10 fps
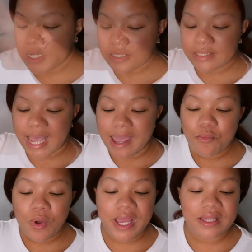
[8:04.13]

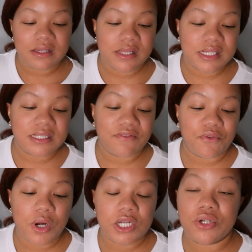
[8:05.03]
Same with this
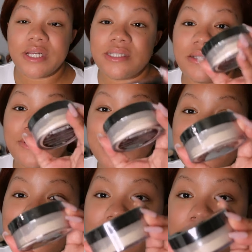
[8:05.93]
Sephora
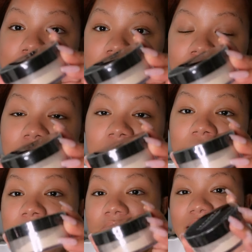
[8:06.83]
Translucent Setting Powder
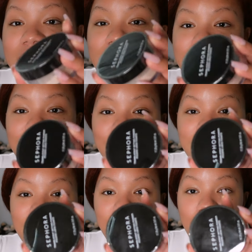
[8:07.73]
because we
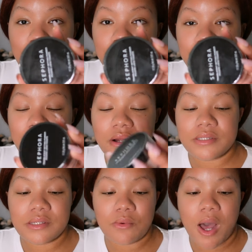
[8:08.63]
never opened her.
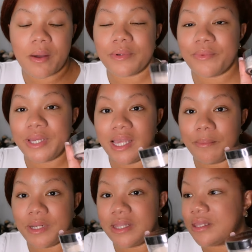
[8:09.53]
So why would we
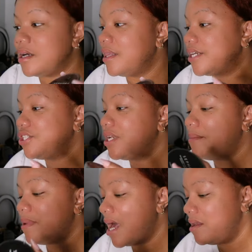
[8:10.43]
keep it in the collection?
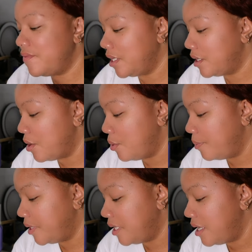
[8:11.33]
I'm not even going to
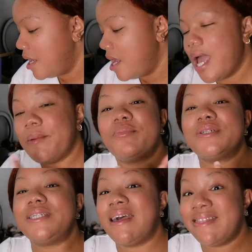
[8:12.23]
open it and
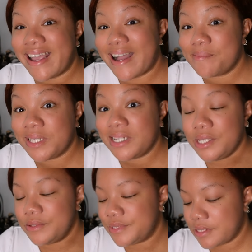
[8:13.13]
pretend like I'm going to
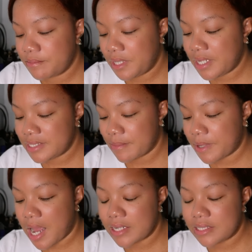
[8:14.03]
use it because I'm
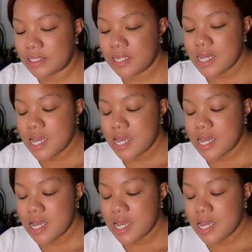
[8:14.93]
not.